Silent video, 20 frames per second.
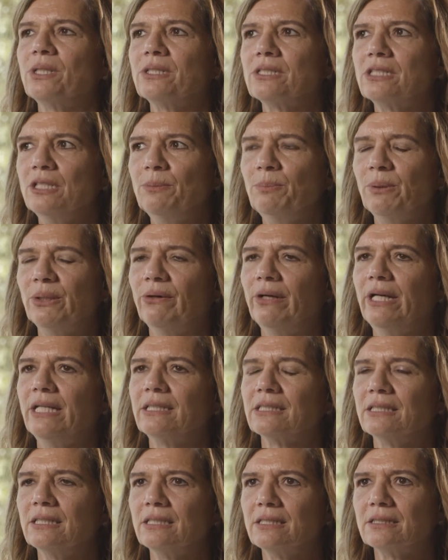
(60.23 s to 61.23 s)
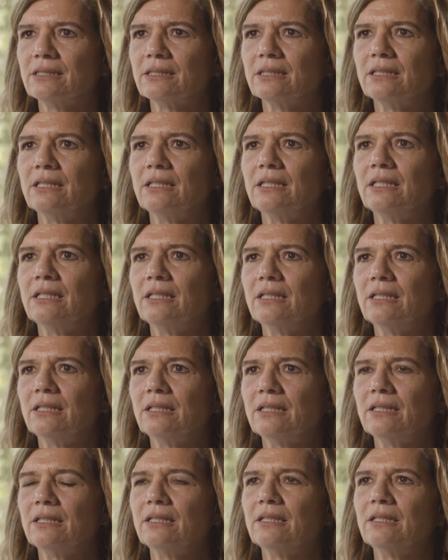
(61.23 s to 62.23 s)
what CPRS is.
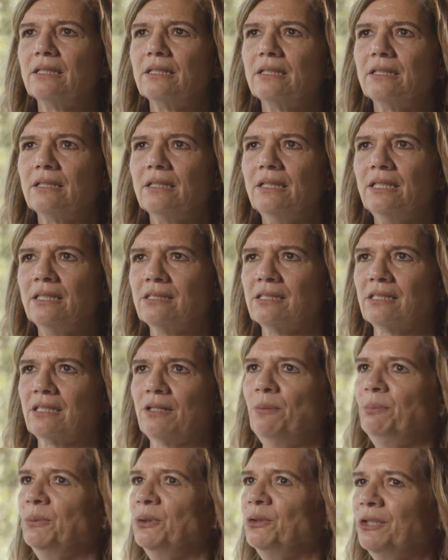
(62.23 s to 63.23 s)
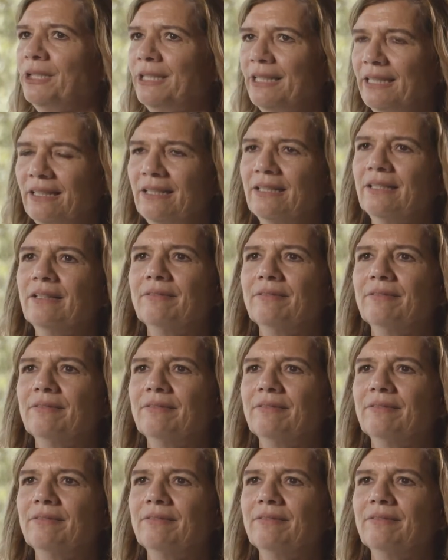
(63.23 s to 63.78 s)
It's community.